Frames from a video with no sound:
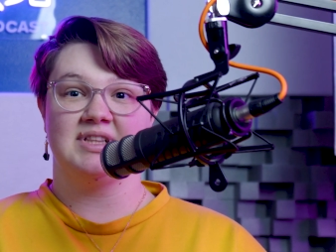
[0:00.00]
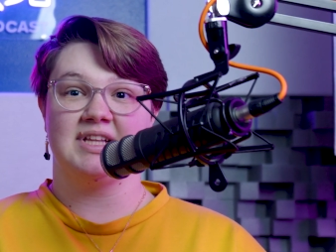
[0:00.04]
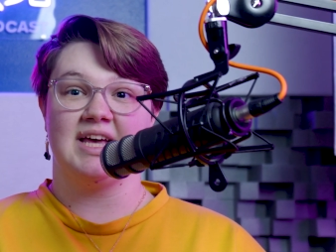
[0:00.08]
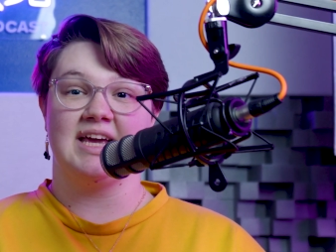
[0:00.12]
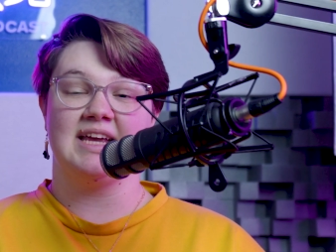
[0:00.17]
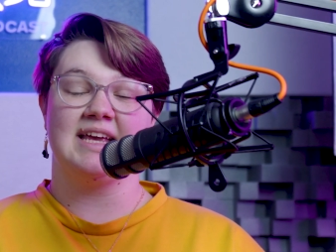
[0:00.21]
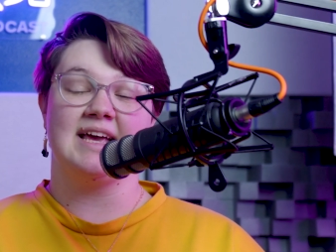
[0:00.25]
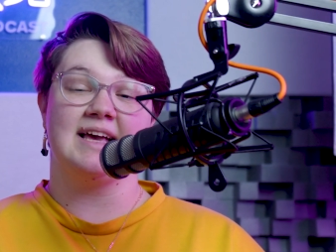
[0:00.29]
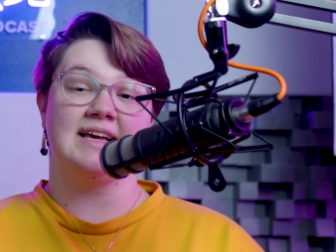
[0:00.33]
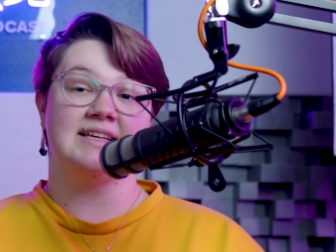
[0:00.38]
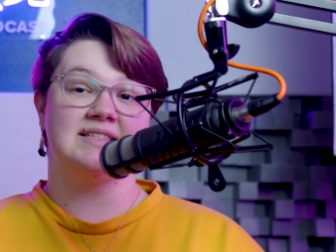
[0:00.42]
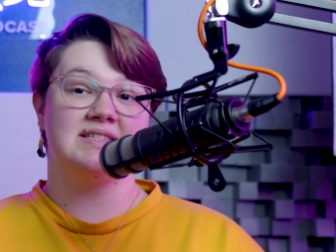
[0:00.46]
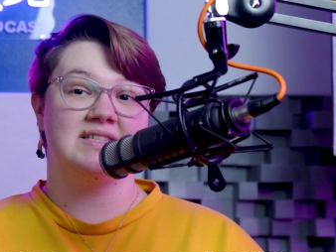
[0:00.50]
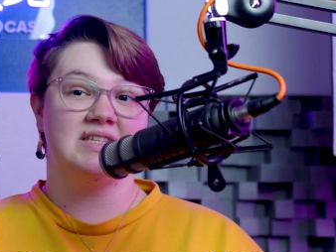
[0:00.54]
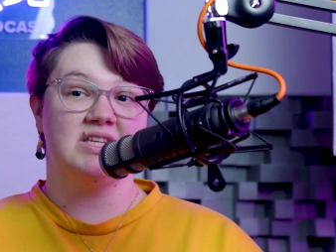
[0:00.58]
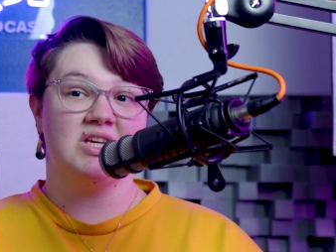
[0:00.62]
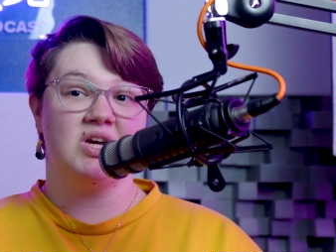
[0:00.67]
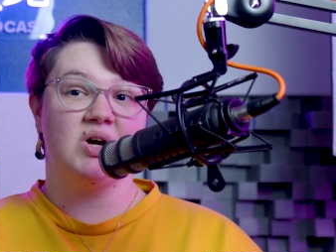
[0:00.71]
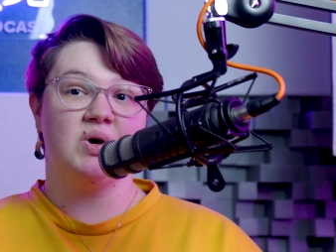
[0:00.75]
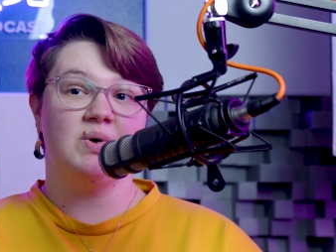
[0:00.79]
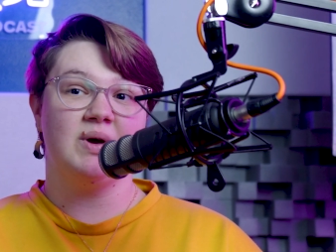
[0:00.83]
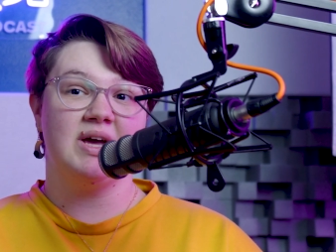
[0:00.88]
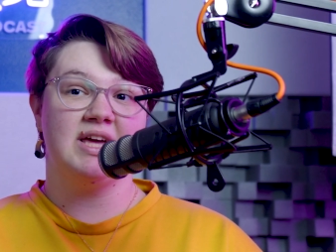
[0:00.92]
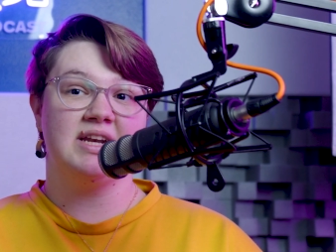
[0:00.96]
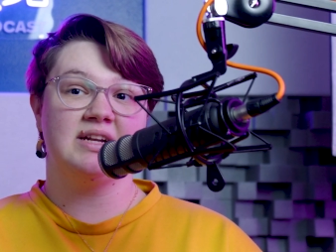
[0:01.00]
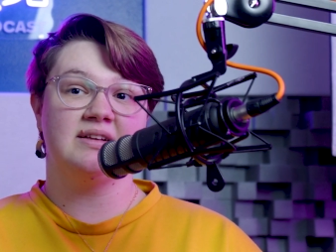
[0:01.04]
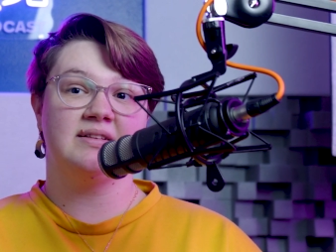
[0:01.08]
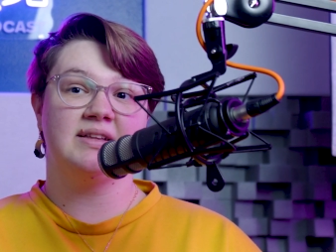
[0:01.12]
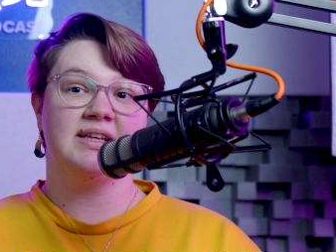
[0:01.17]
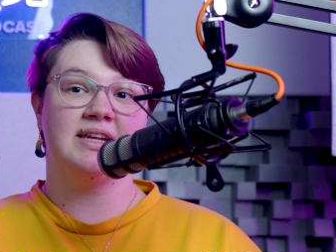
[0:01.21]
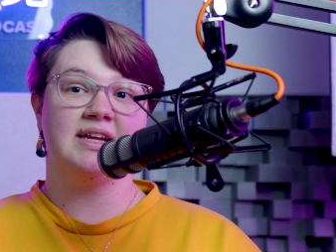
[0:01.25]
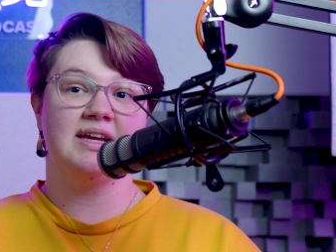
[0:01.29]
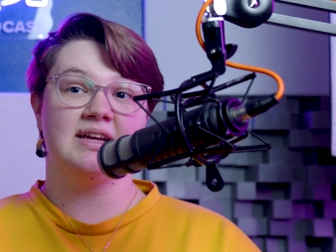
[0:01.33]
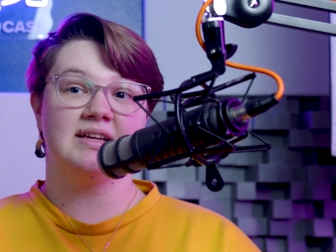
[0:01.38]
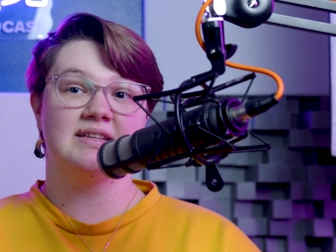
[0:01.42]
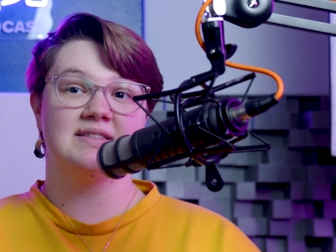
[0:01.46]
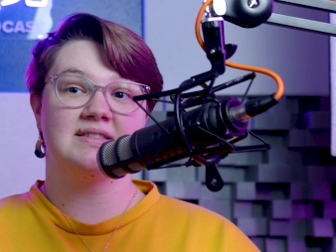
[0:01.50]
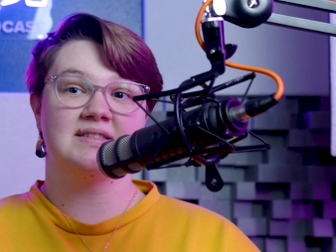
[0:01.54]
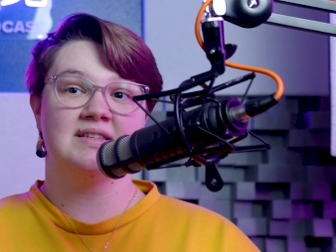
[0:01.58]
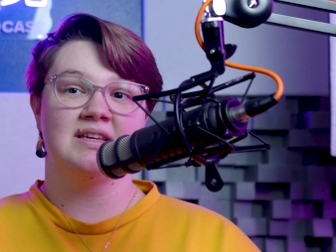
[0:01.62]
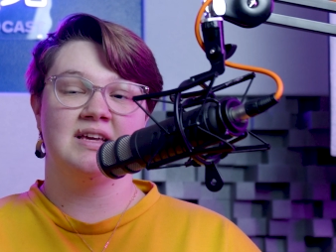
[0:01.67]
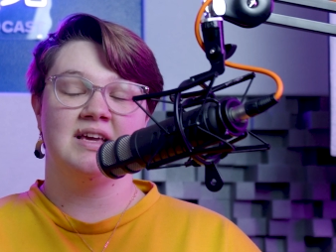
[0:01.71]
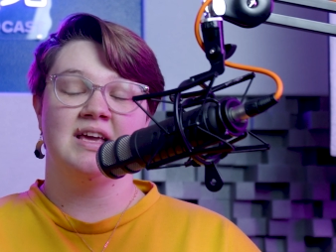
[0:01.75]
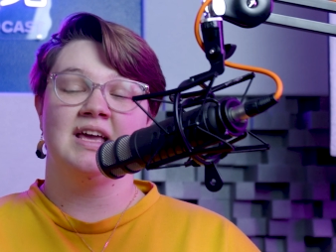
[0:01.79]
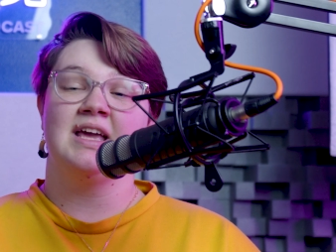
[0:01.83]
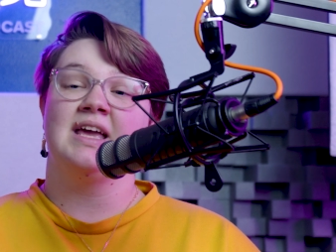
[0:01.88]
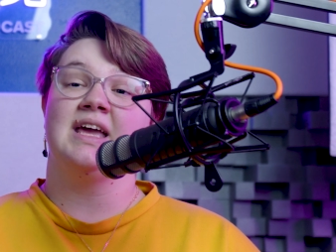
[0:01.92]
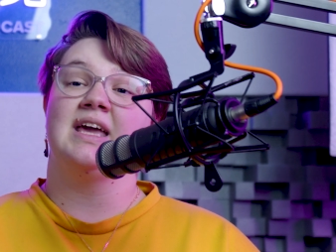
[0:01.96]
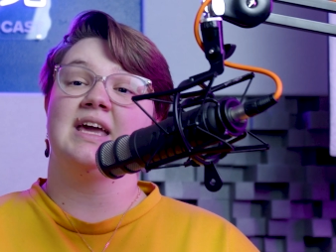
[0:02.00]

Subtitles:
like SEO analytics,